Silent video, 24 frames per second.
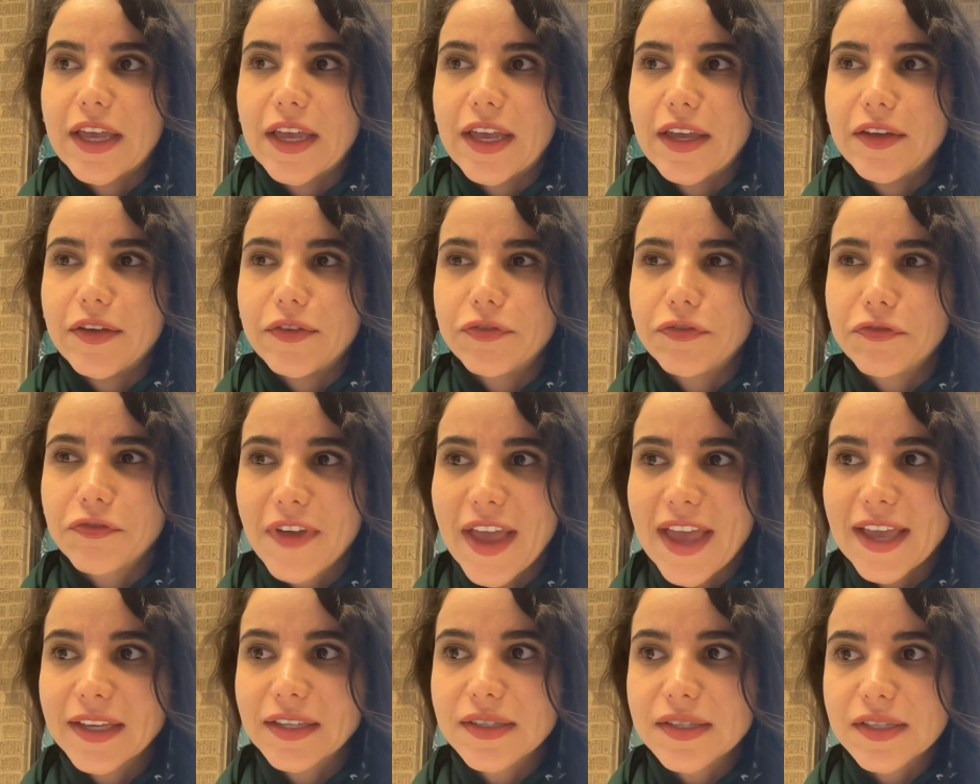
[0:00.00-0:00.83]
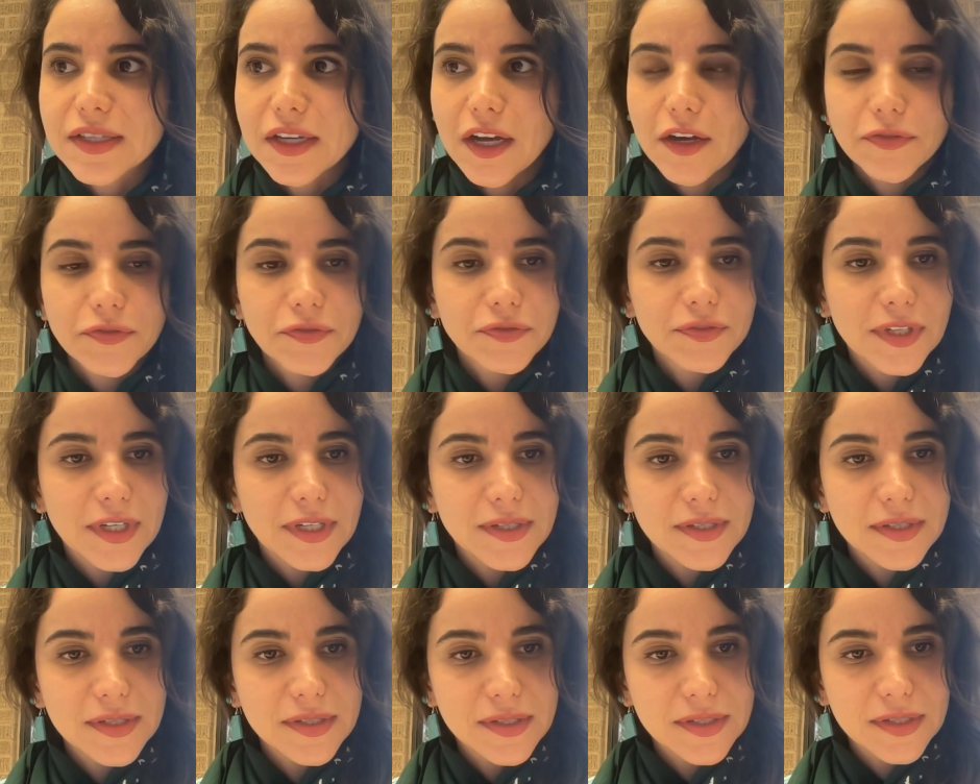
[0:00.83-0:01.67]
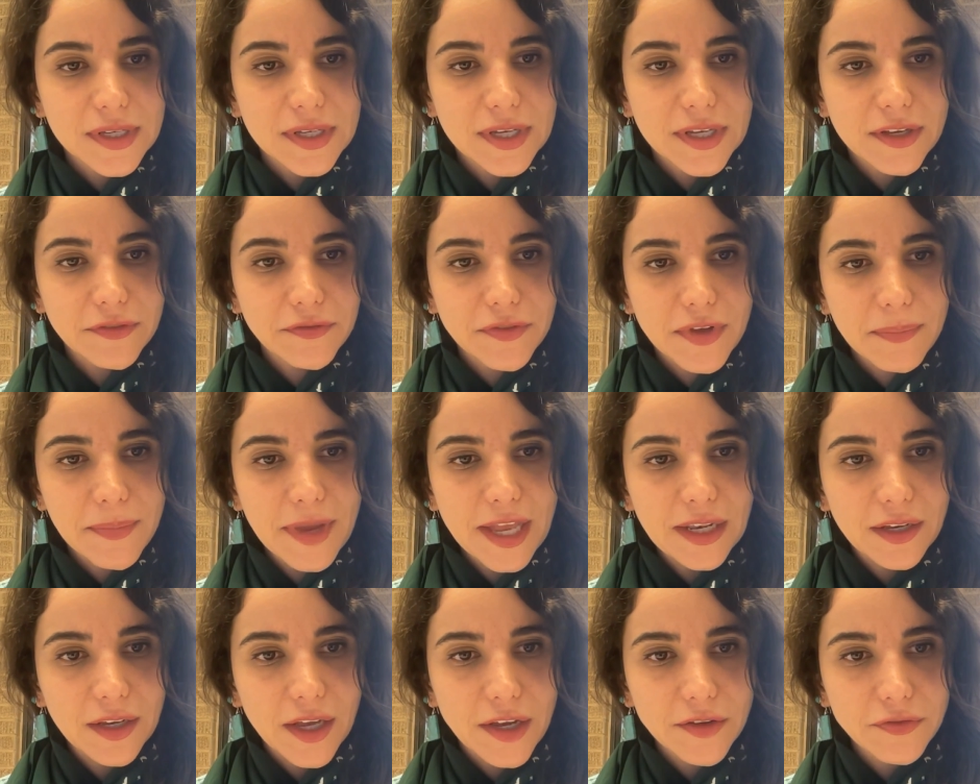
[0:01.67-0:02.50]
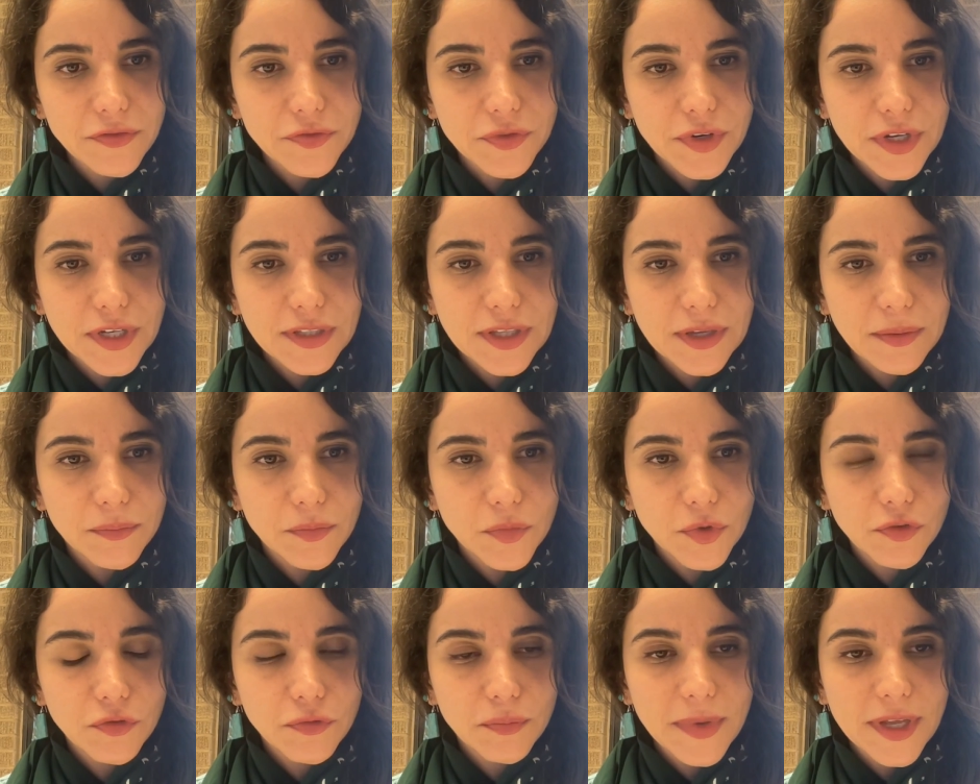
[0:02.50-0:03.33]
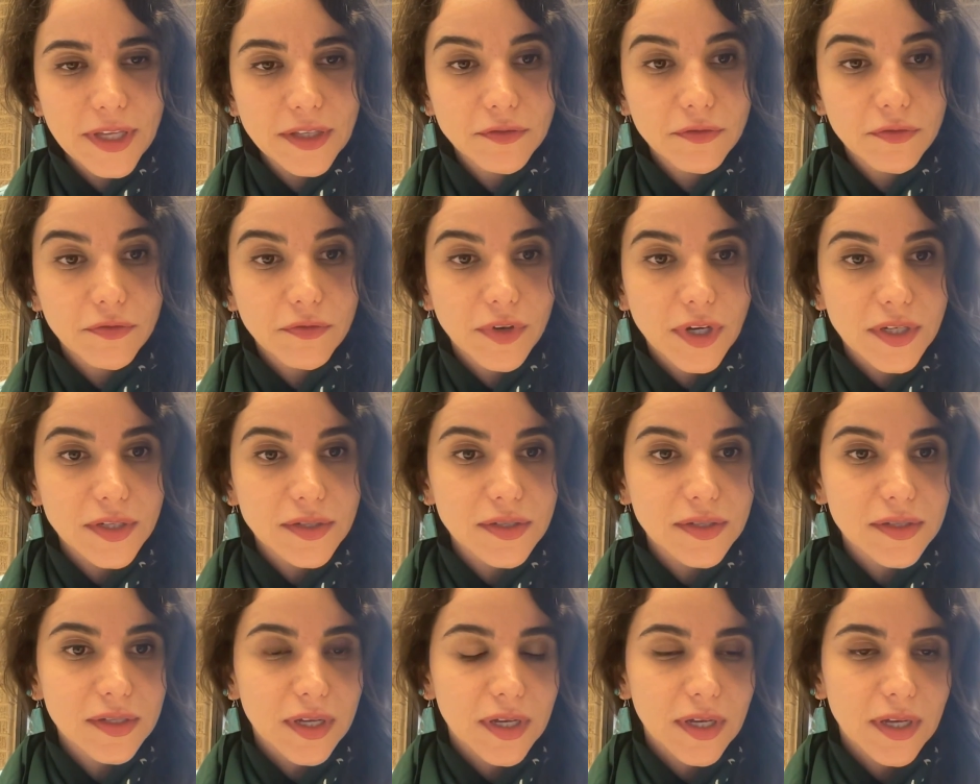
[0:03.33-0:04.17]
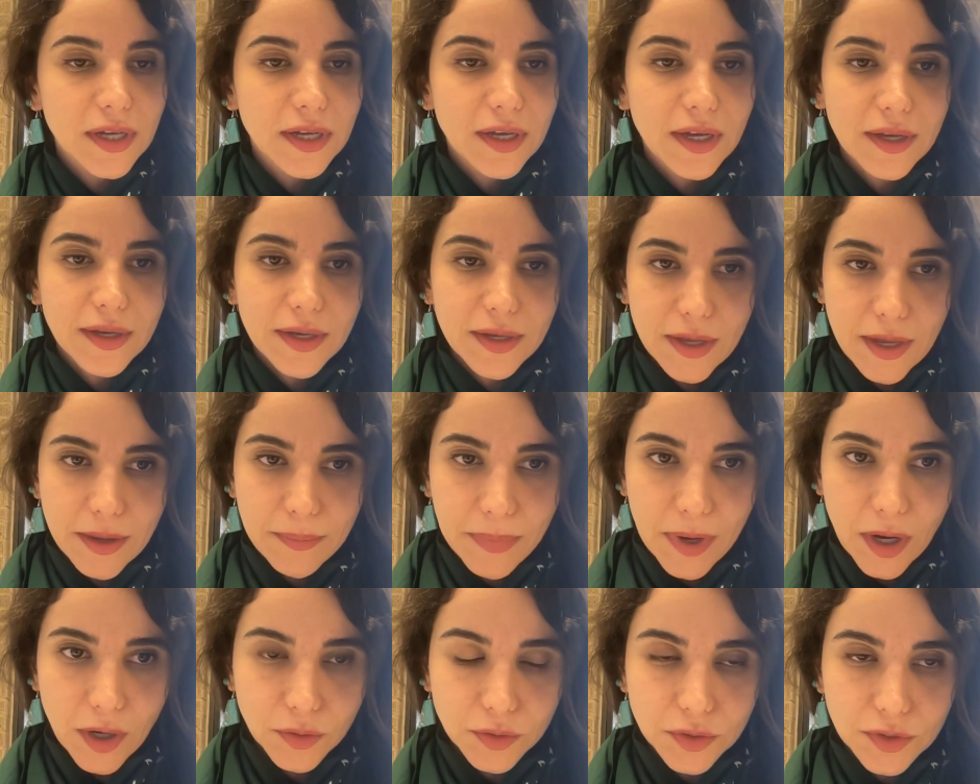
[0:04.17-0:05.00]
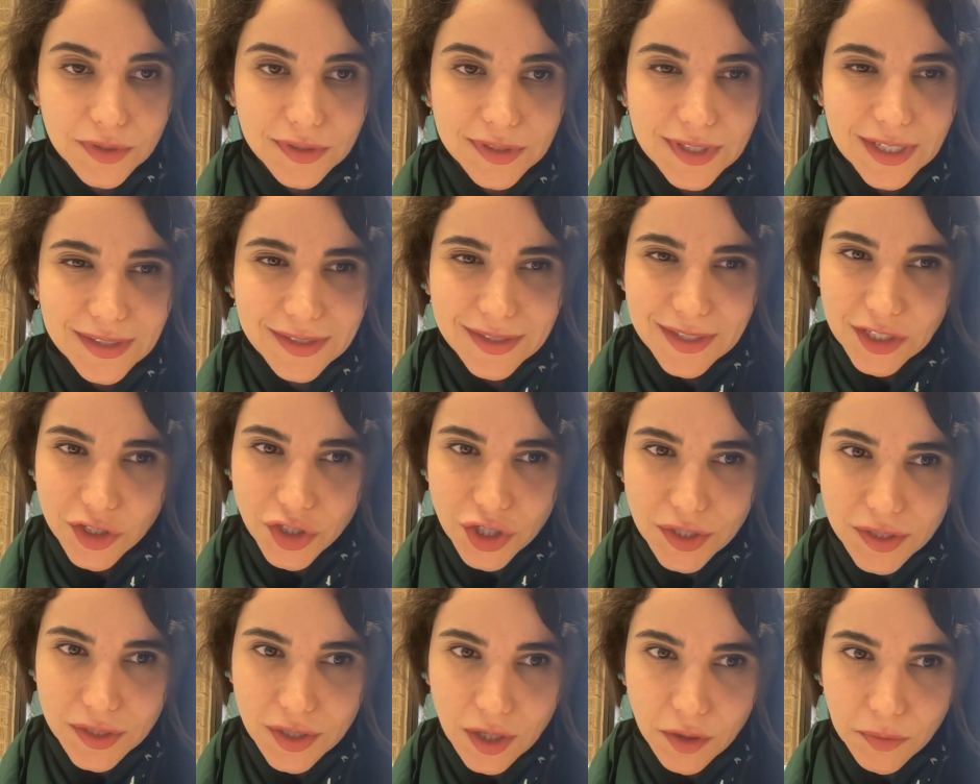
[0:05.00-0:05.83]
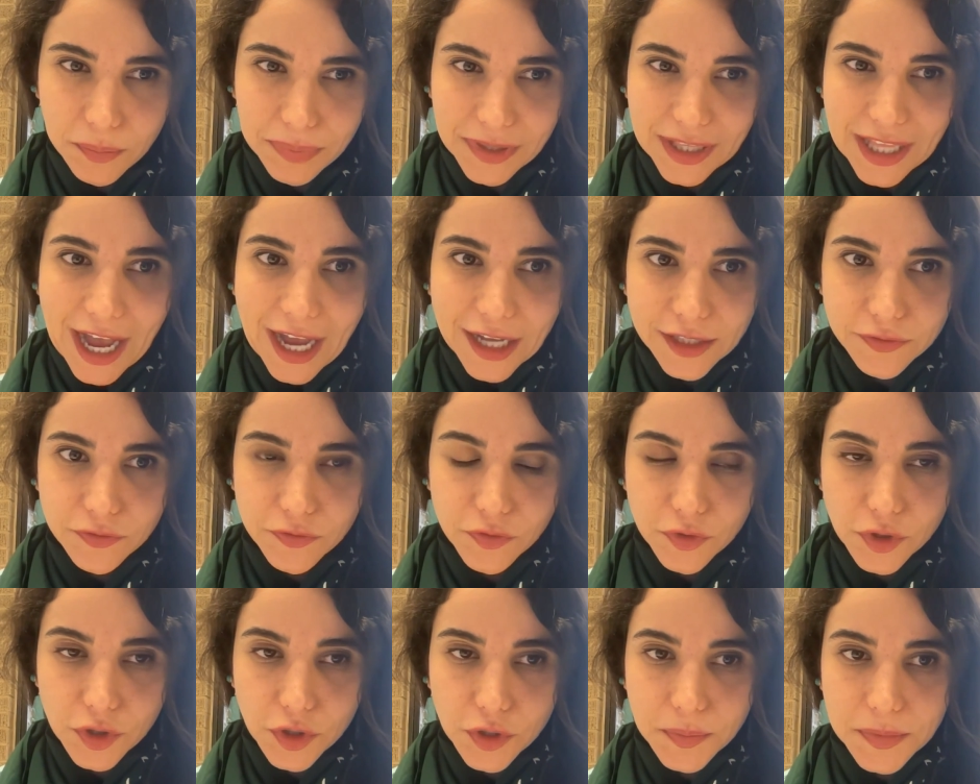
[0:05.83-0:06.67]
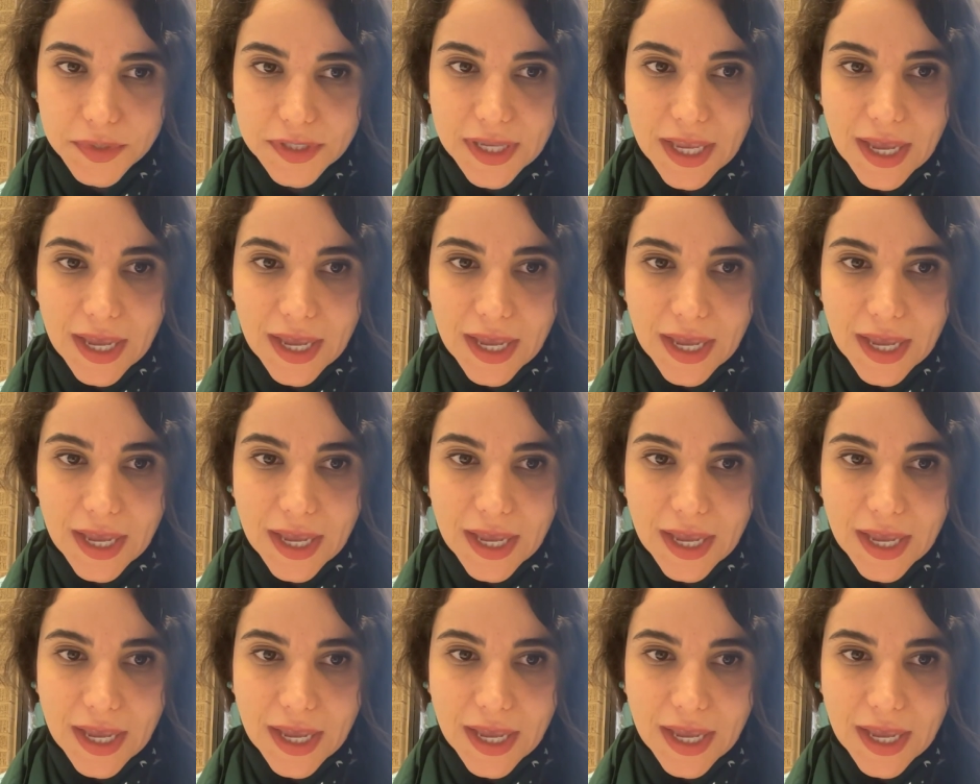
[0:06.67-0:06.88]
effects of this women life freedom movement was about the digital platforms